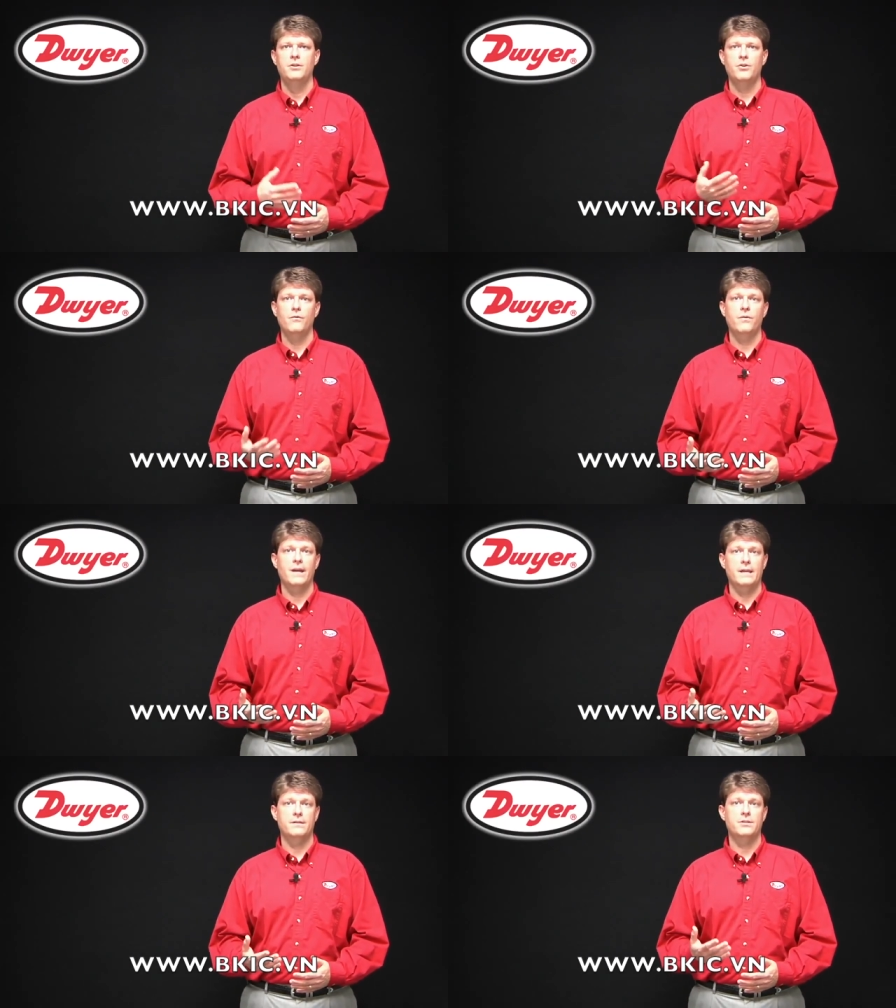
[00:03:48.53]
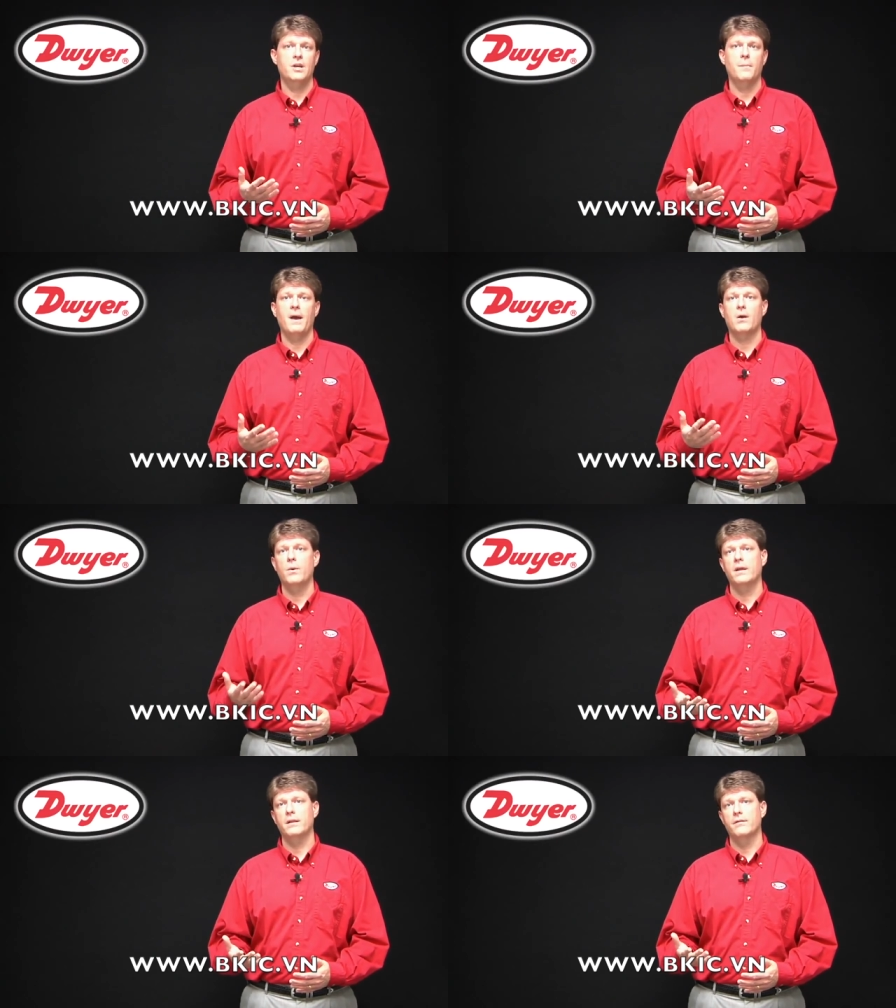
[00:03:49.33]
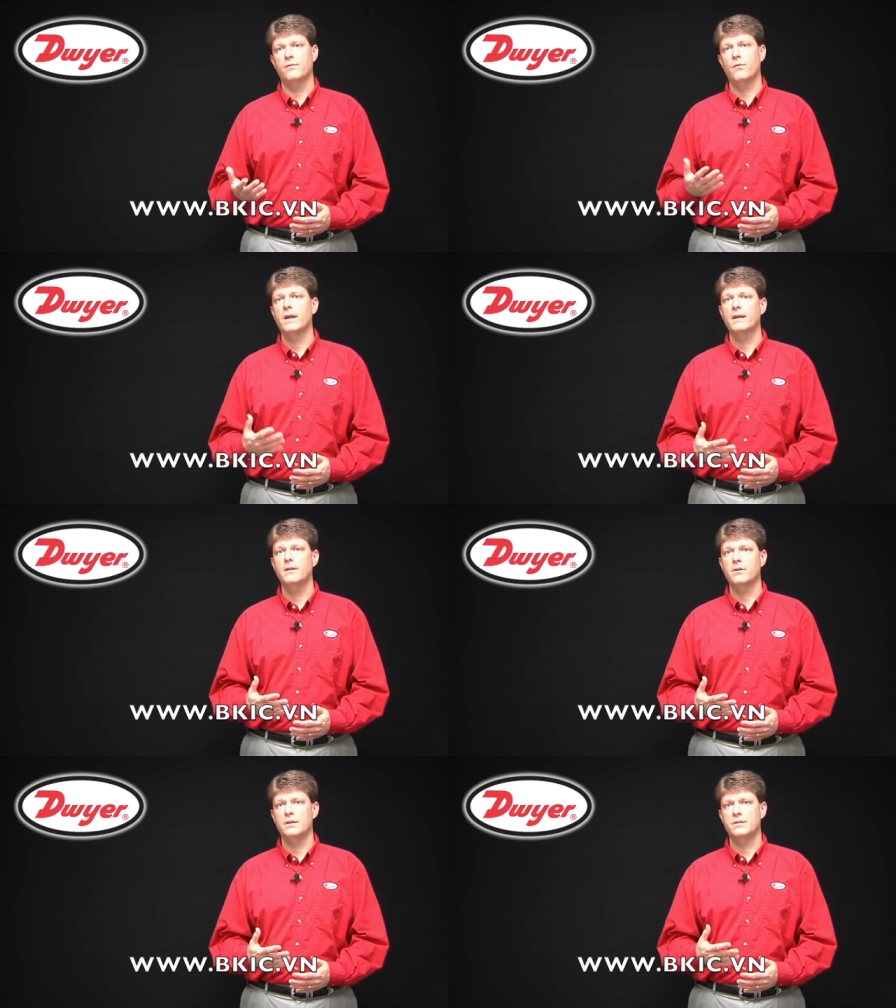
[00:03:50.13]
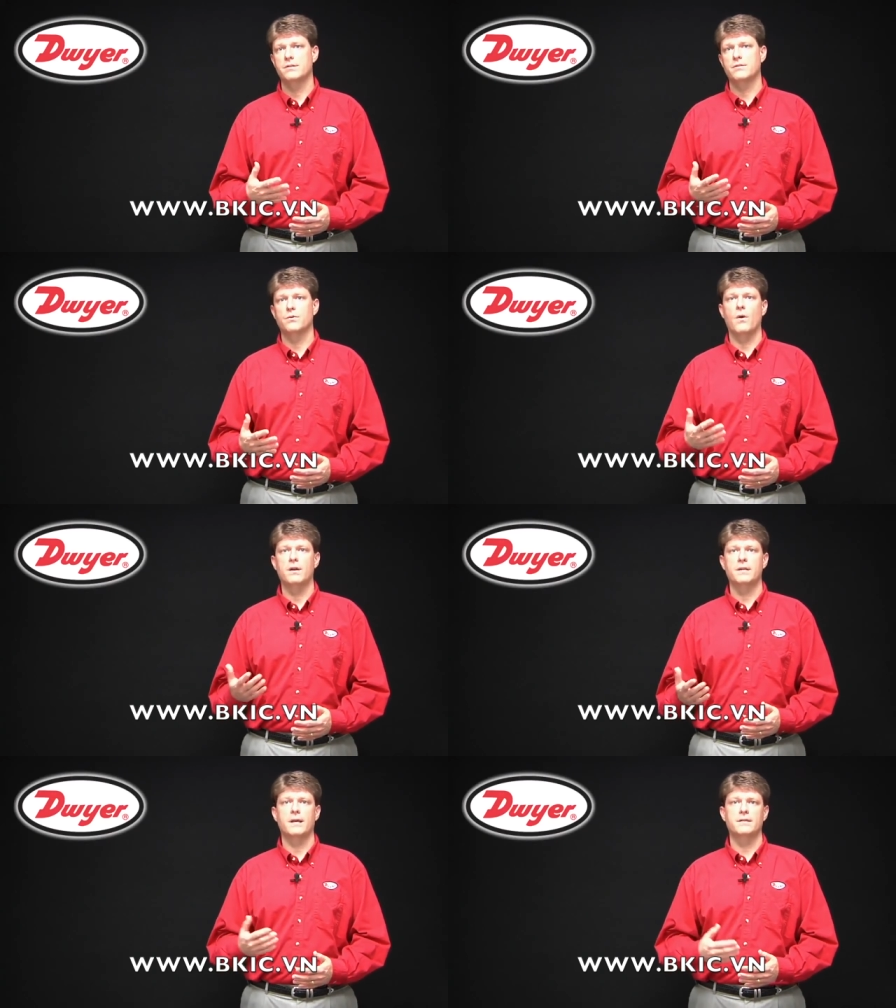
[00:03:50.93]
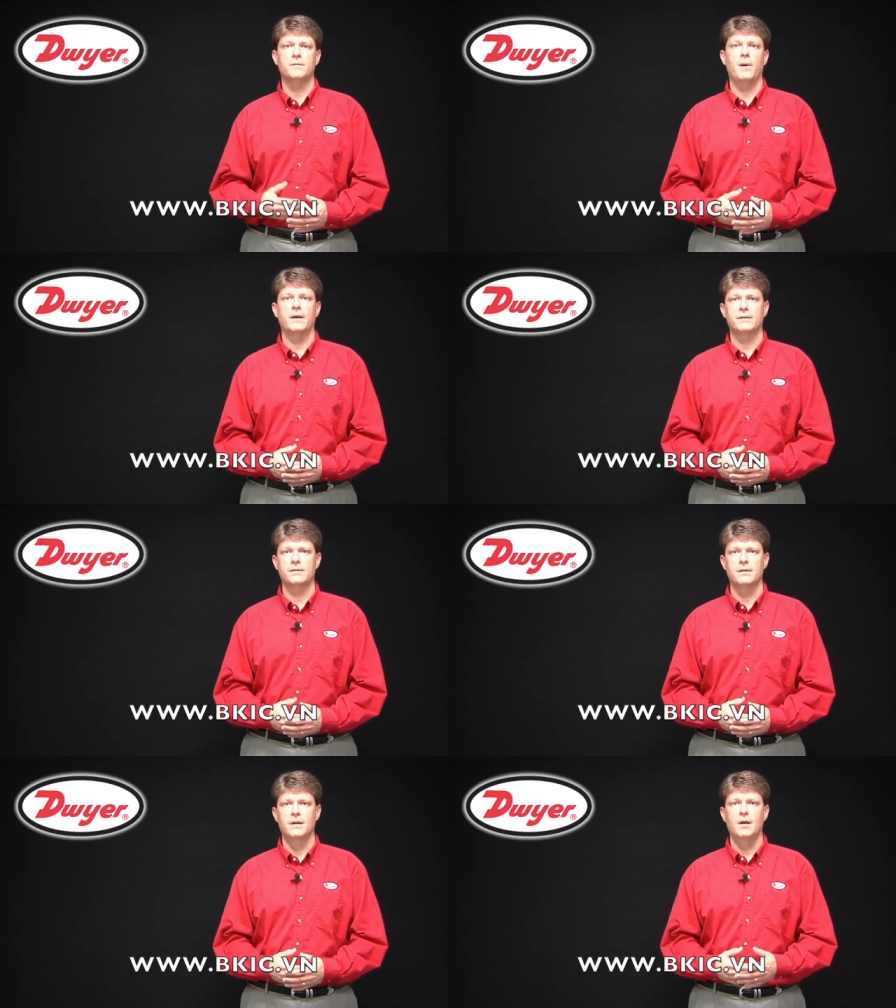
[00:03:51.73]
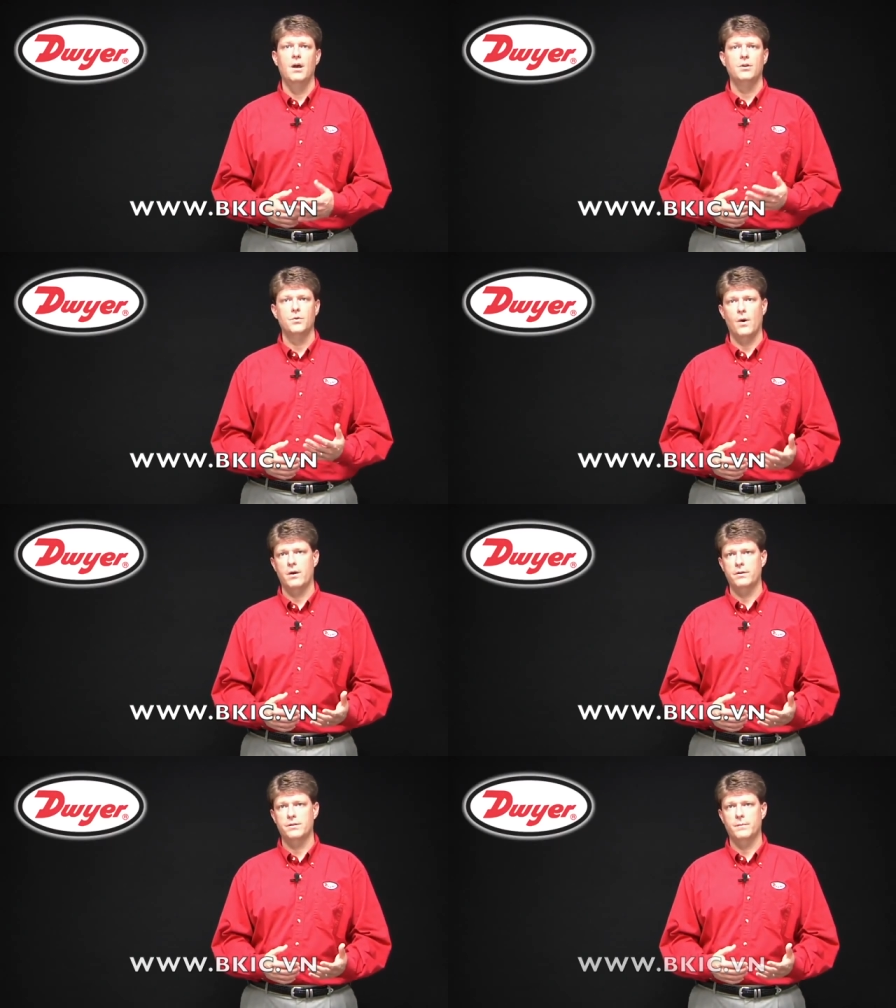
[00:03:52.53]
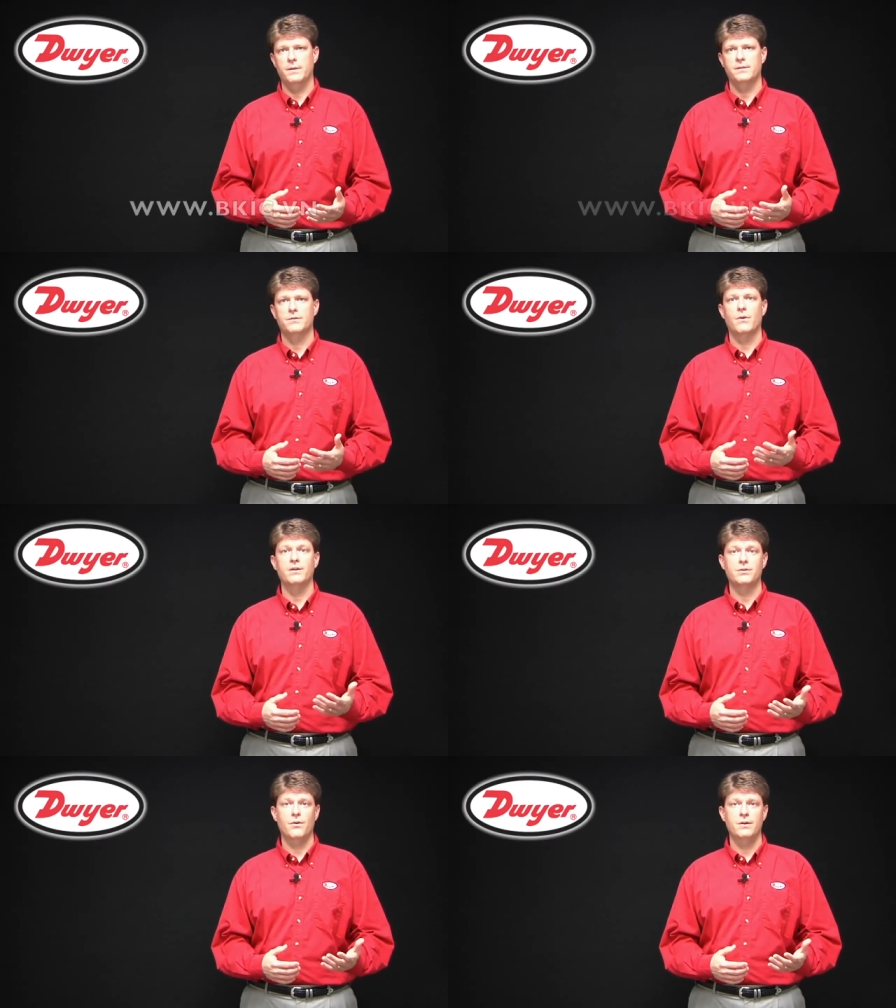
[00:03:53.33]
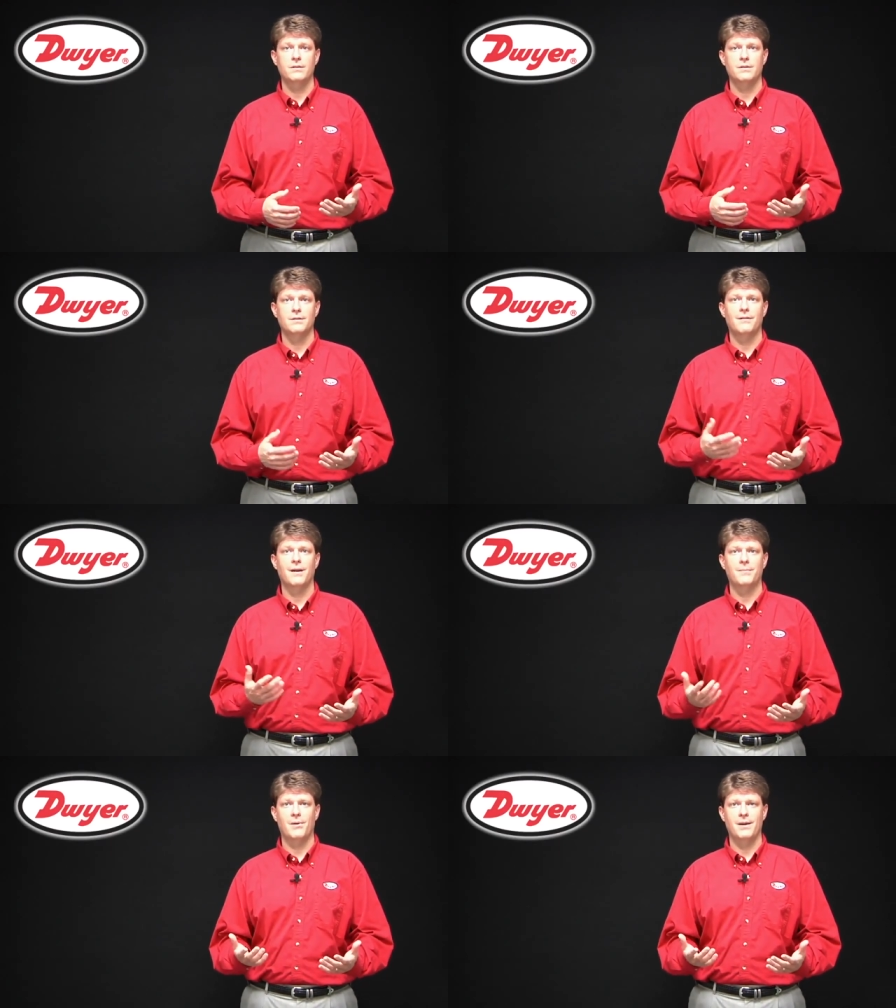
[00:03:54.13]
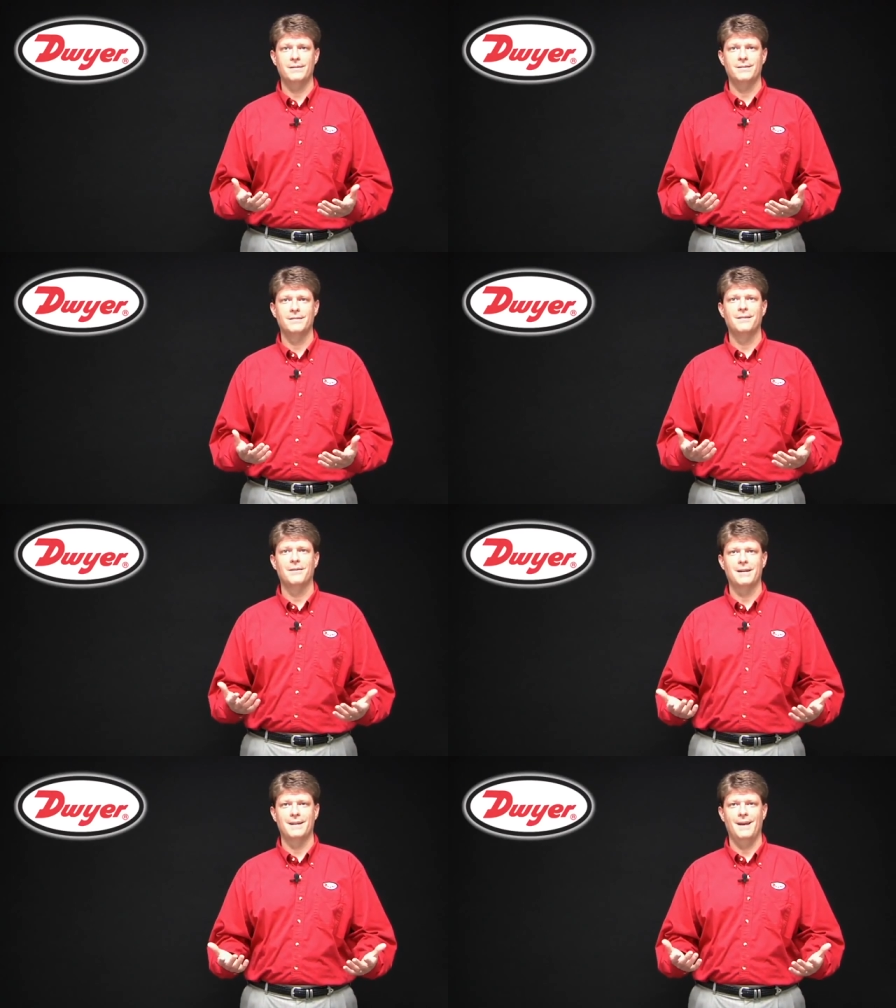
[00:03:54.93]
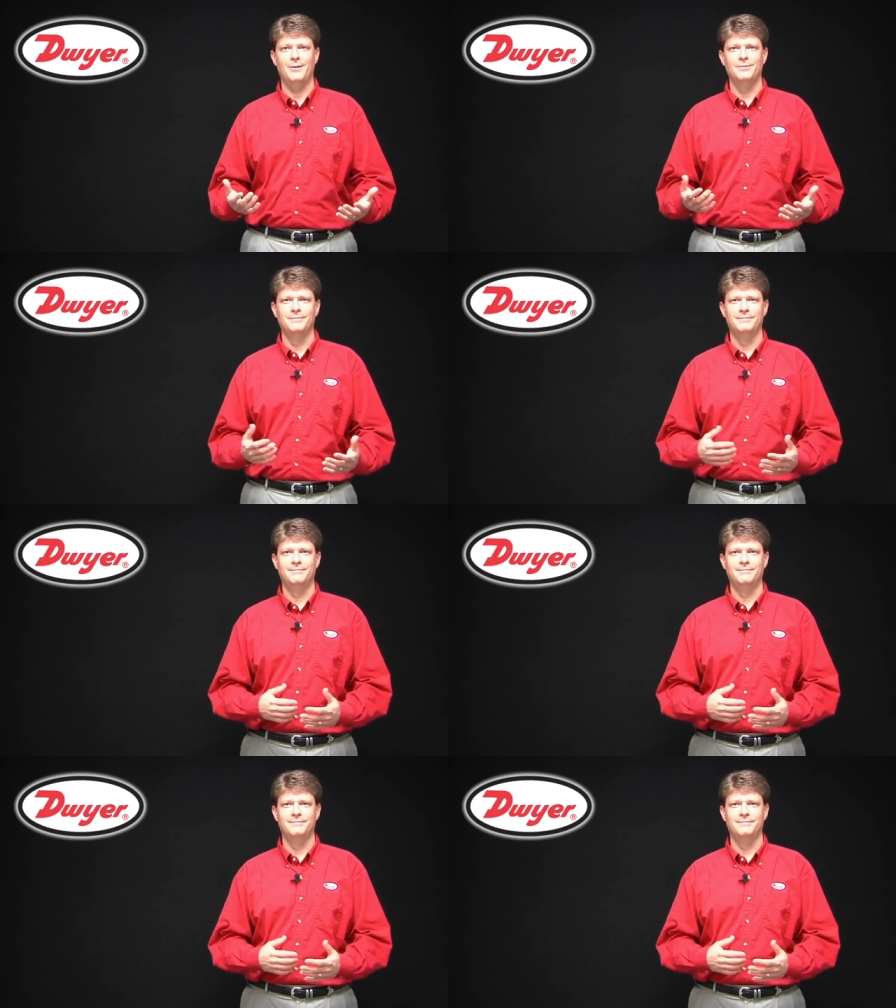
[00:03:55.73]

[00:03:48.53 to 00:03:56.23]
Don't forget to check back weekly for regular editions of THUient and Specs. THUient Instruments, right choice, right price, right now.